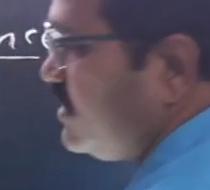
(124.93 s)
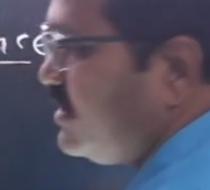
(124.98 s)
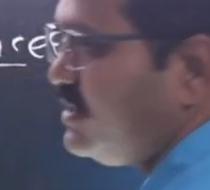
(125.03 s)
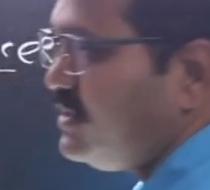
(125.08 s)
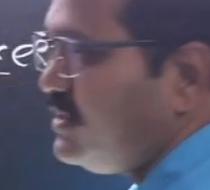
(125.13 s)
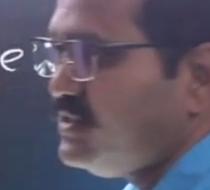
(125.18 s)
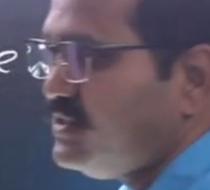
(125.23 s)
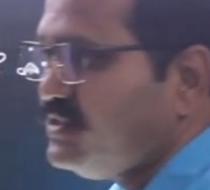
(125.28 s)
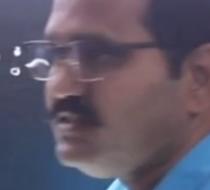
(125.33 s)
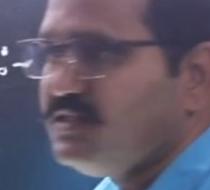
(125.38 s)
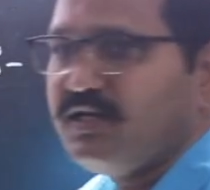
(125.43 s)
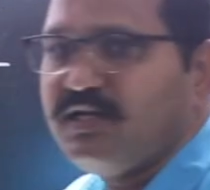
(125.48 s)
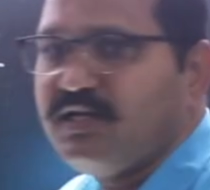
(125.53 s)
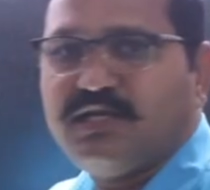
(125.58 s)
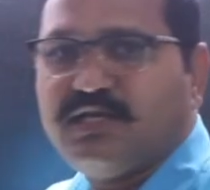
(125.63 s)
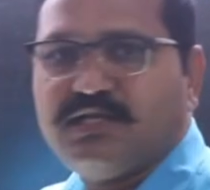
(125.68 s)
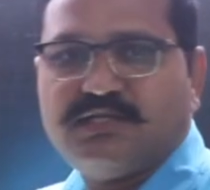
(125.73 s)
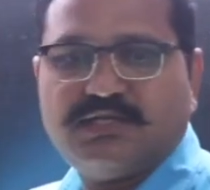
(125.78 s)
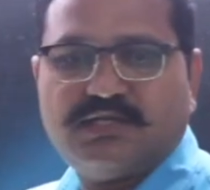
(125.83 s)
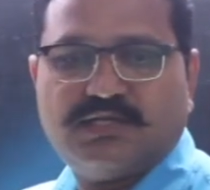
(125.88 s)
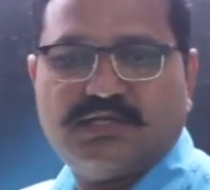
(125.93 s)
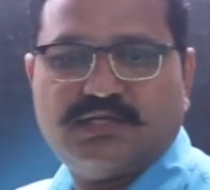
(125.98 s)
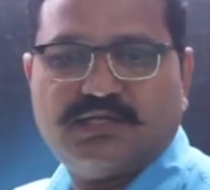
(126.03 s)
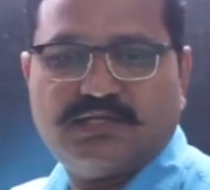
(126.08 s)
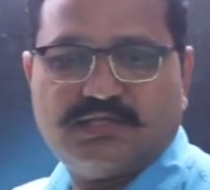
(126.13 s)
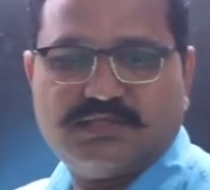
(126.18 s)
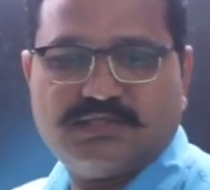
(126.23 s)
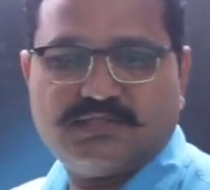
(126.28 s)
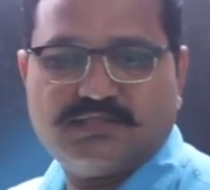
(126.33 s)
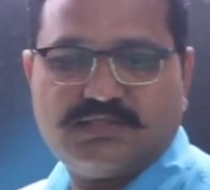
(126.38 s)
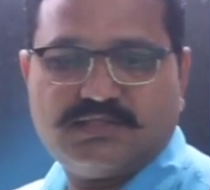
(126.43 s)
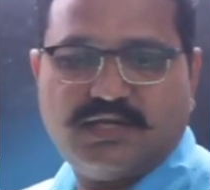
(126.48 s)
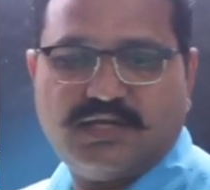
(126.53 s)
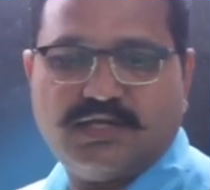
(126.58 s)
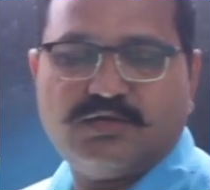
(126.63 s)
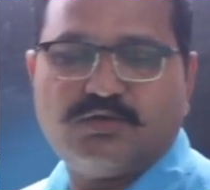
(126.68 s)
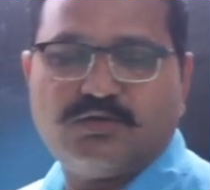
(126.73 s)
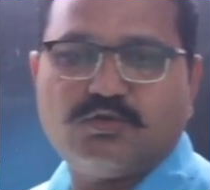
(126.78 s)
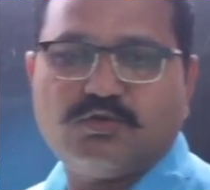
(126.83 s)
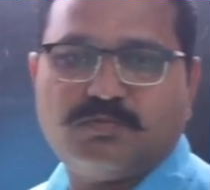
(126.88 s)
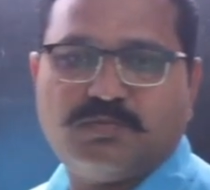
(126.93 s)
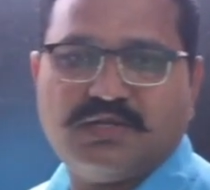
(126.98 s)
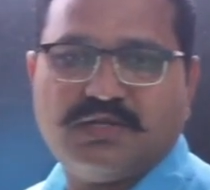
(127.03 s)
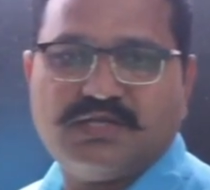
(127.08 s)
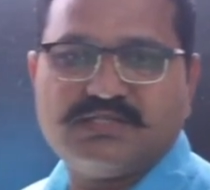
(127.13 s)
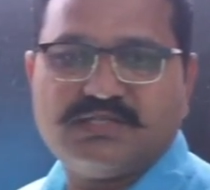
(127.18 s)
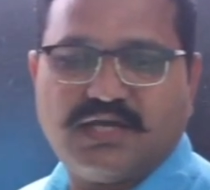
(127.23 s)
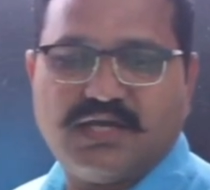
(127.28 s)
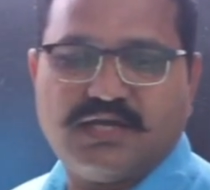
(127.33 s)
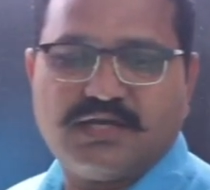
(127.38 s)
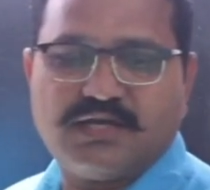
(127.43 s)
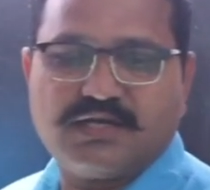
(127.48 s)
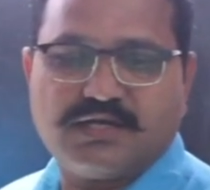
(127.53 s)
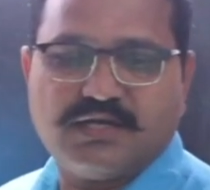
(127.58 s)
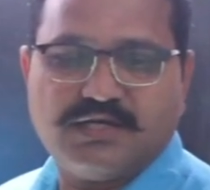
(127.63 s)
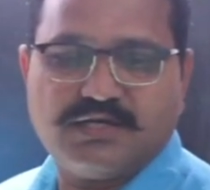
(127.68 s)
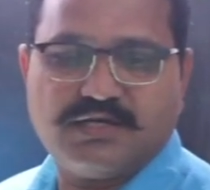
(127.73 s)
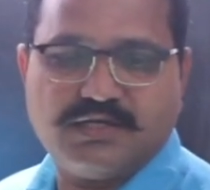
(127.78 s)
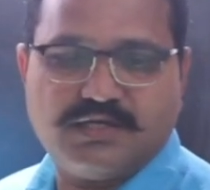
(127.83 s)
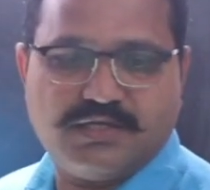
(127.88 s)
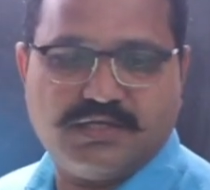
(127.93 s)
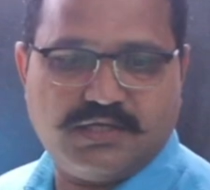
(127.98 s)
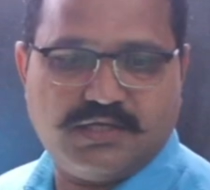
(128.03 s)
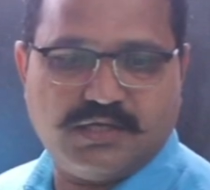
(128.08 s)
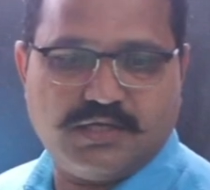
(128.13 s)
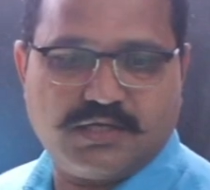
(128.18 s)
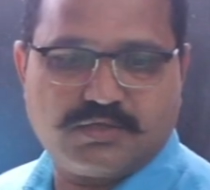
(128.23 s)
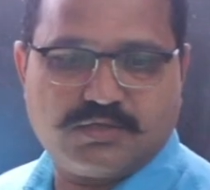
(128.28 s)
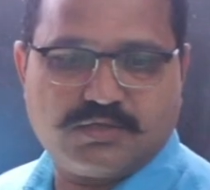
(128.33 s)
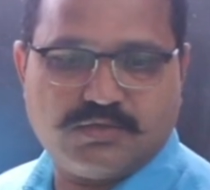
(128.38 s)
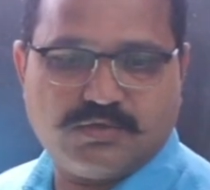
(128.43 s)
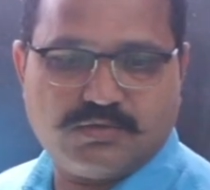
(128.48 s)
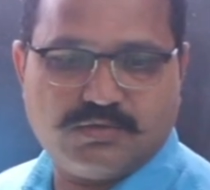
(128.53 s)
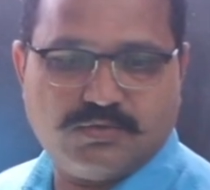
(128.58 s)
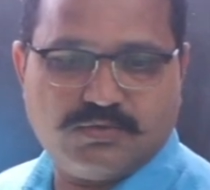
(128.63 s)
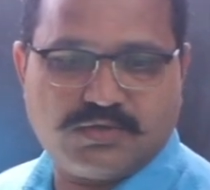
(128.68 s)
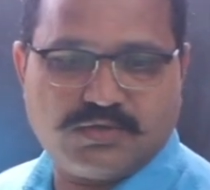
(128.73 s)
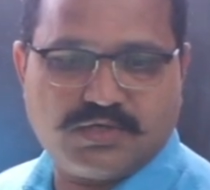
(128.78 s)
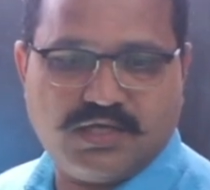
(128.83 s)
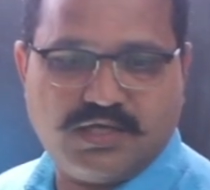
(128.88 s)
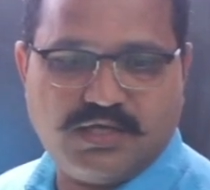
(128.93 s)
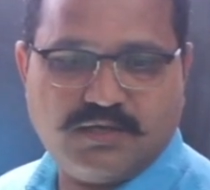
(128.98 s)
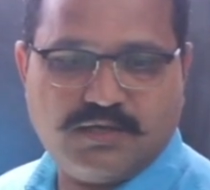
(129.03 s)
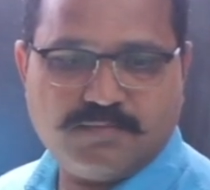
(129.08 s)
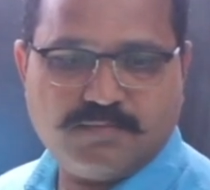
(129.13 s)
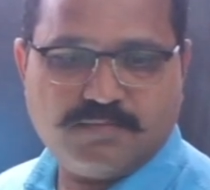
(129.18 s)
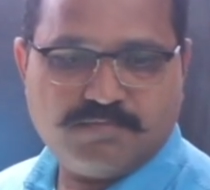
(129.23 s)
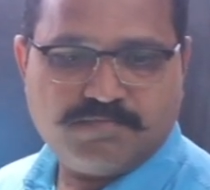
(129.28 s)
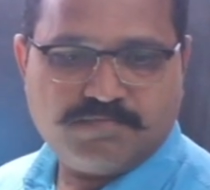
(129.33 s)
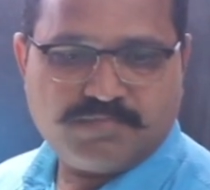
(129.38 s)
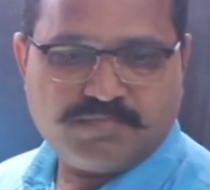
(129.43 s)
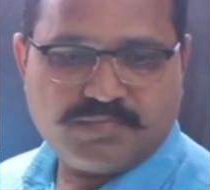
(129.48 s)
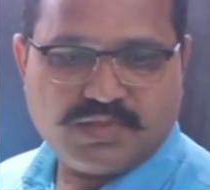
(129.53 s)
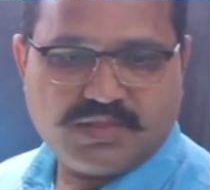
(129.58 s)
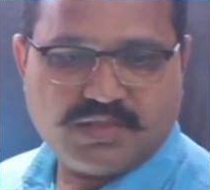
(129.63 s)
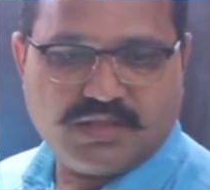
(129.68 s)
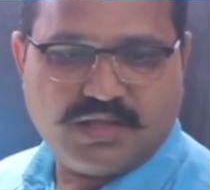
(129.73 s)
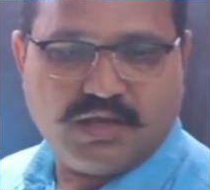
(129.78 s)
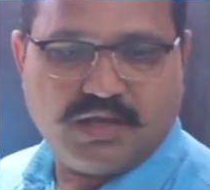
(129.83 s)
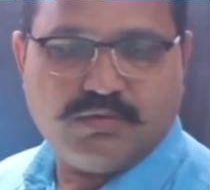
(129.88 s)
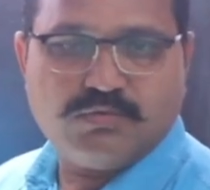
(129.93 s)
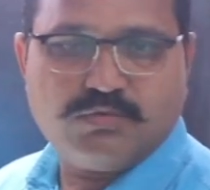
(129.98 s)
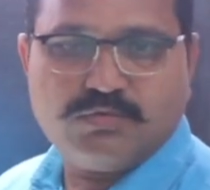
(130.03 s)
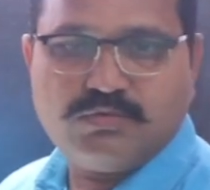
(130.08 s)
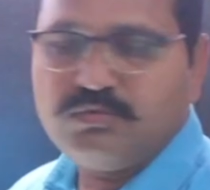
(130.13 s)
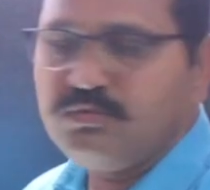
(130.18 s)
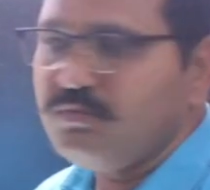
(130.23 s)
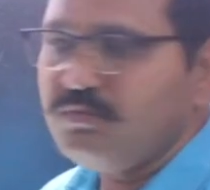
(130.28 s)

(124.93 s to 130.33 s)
Zn 2 plus ion containing electrode. Okay. Now